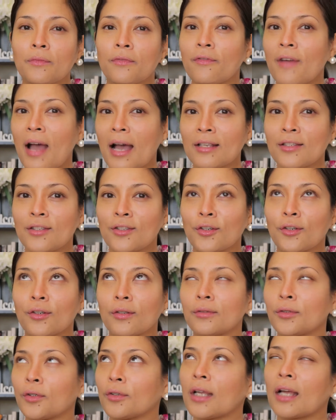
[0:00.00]
faster.
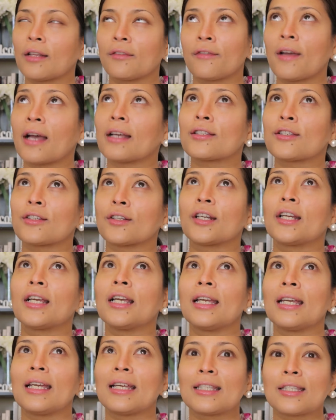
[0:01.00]
No, not faster.
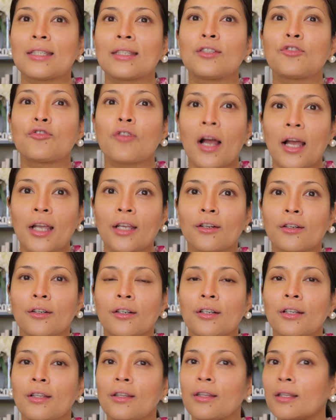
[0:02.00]
It's drier
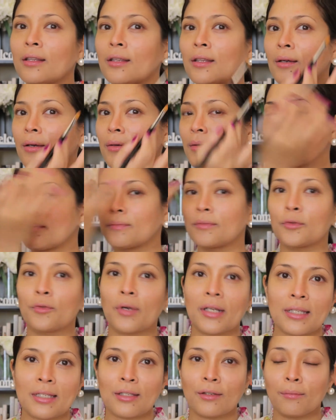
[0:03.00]
than the
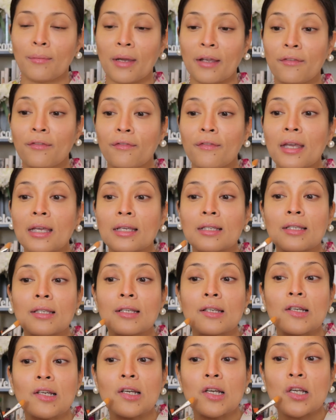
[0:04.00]
rest of my face.
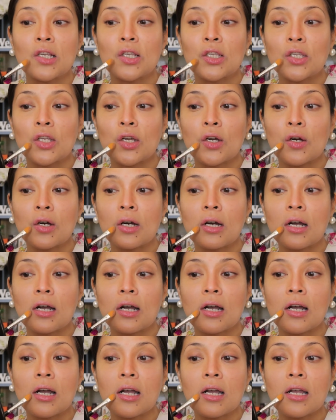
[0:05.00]
So
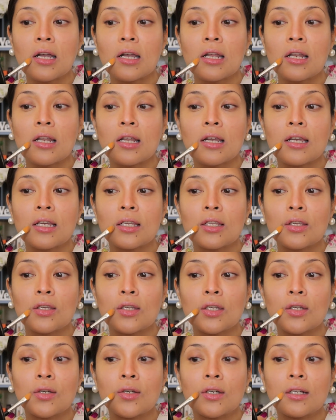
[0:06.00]
I like
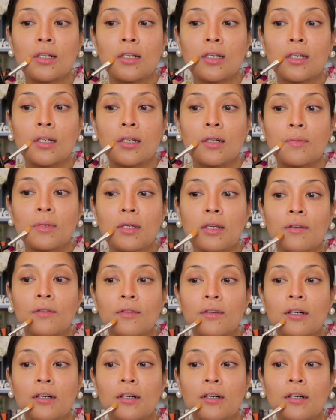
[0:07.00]
to do a little bit of